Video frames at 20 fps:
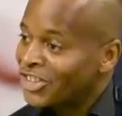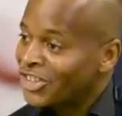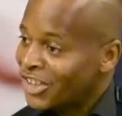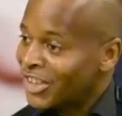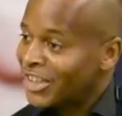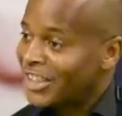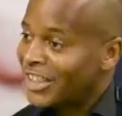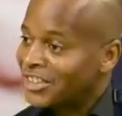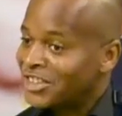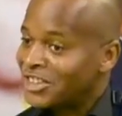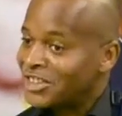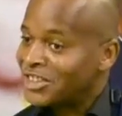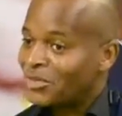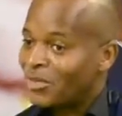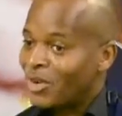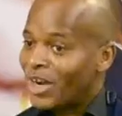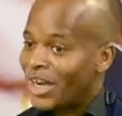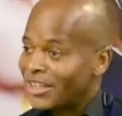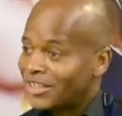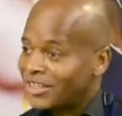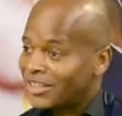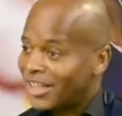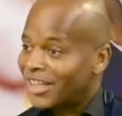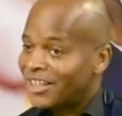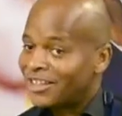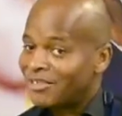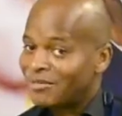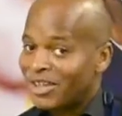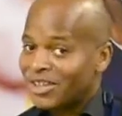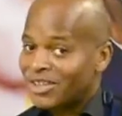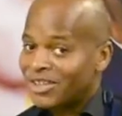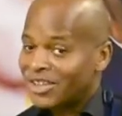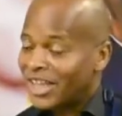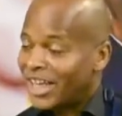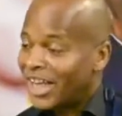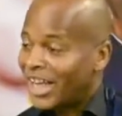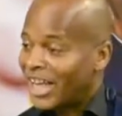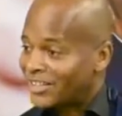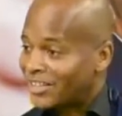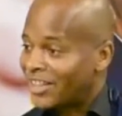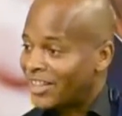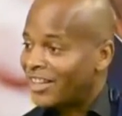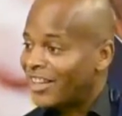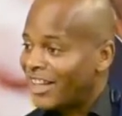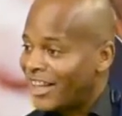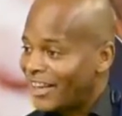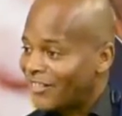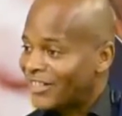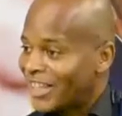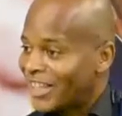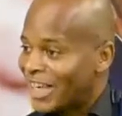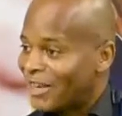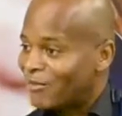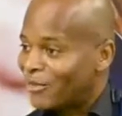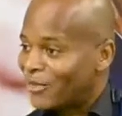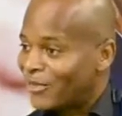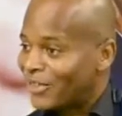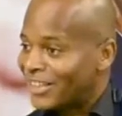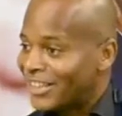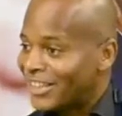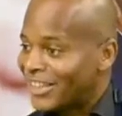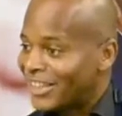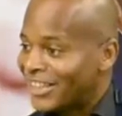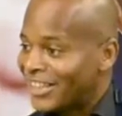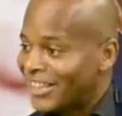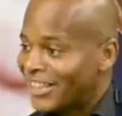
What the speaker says: So this is why salad bottom has a lifetime warranty.